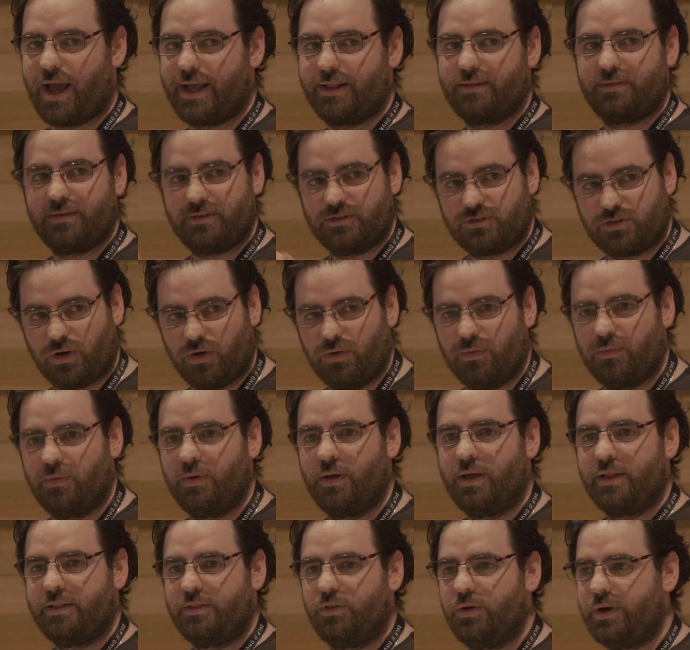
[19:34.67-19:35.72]
right?
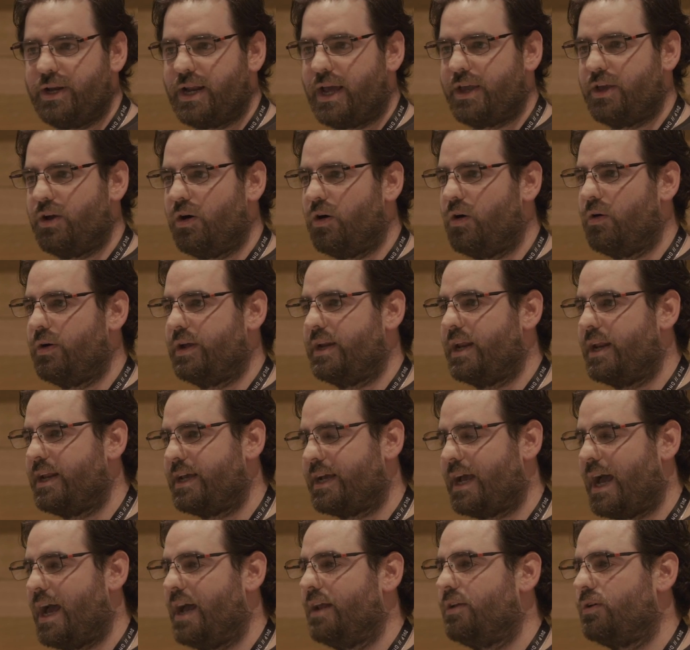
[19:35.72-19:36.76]
So doing I.O. in
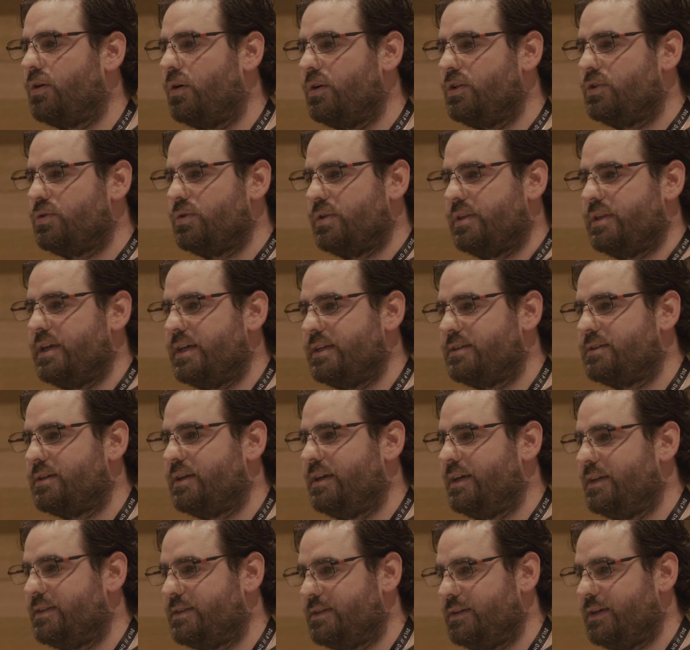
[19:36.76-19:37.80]
any kind, going to a disk,
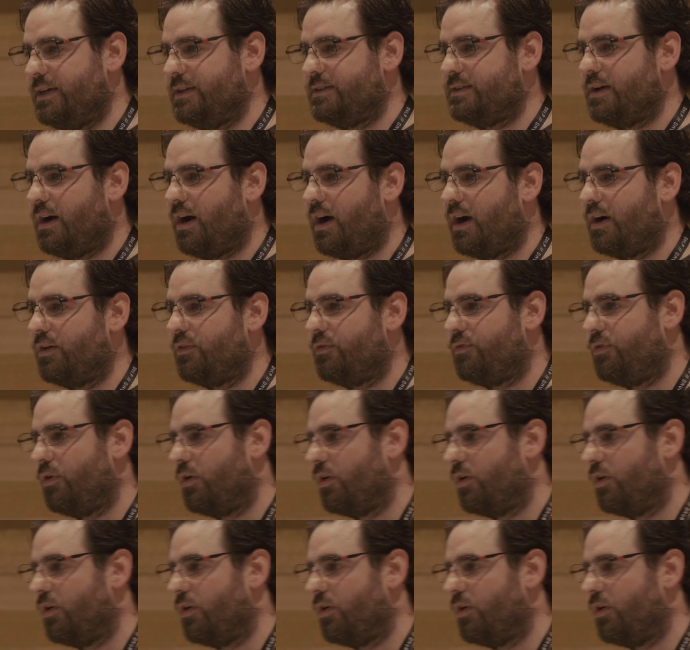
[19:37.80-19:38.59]
it's, it's hard